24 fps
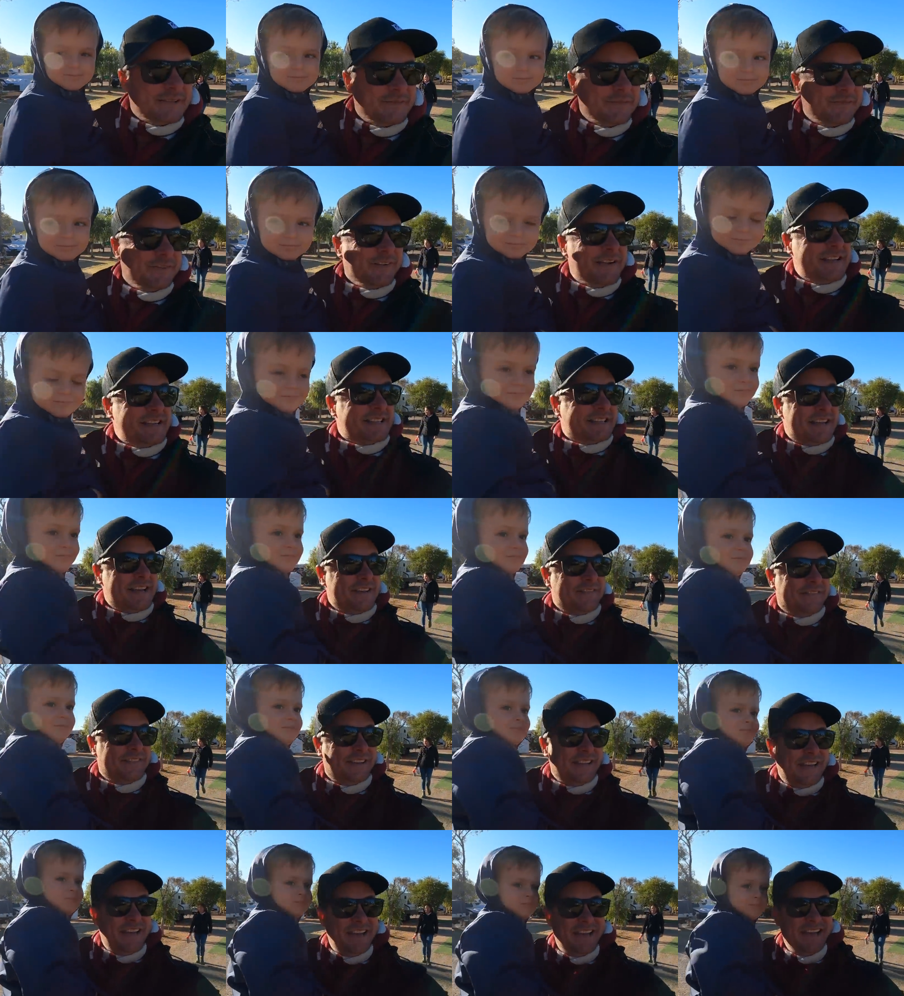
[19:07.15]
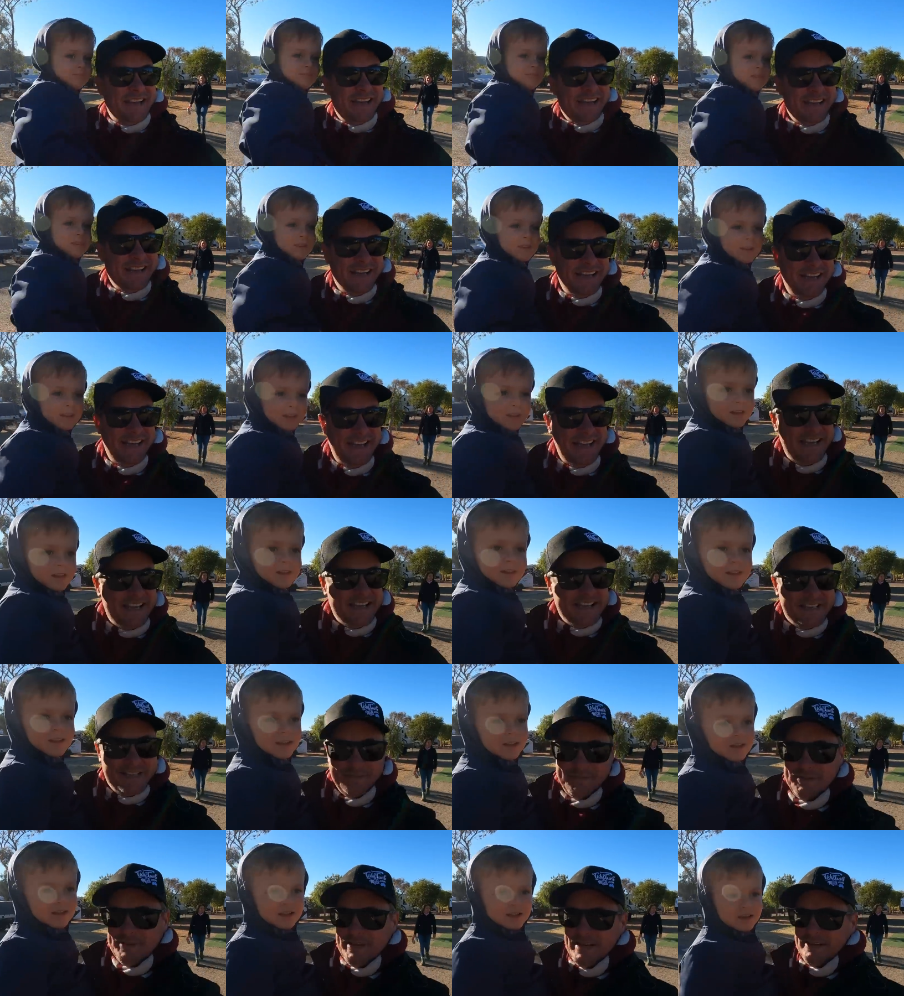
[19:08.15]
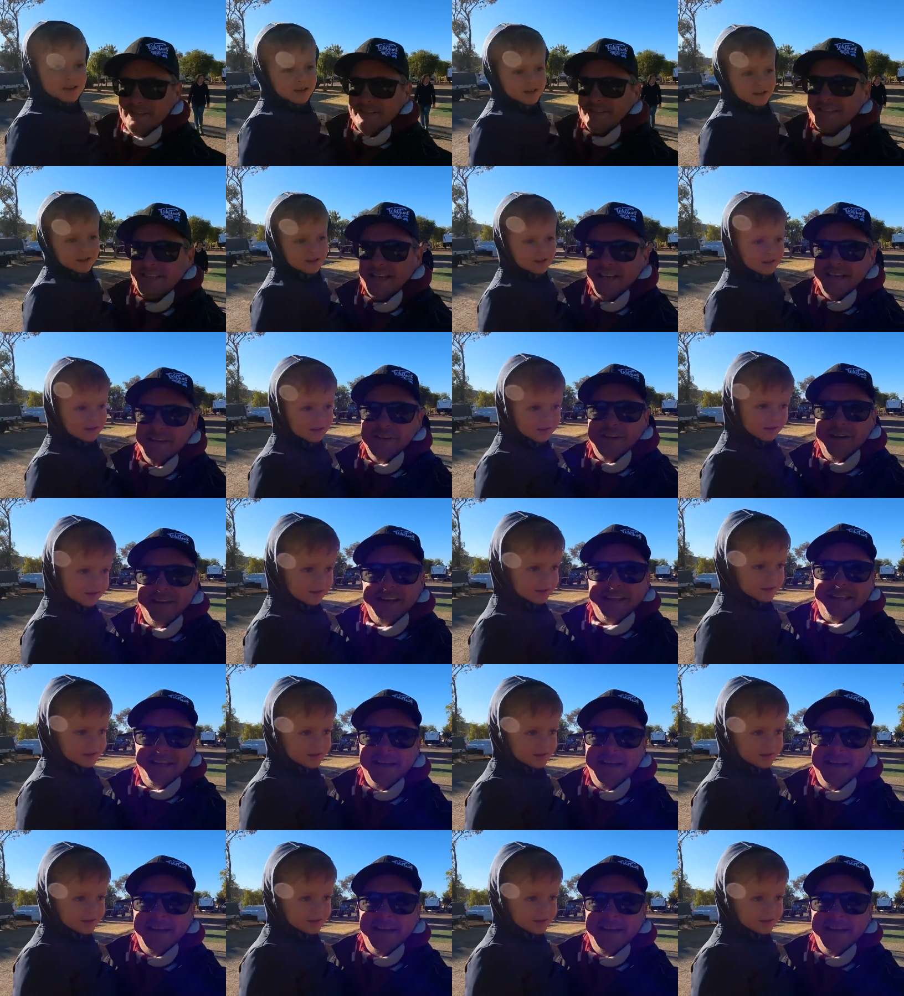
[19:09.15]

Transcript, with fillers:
Speaker 1: some friends over there. So we'll go and say hi to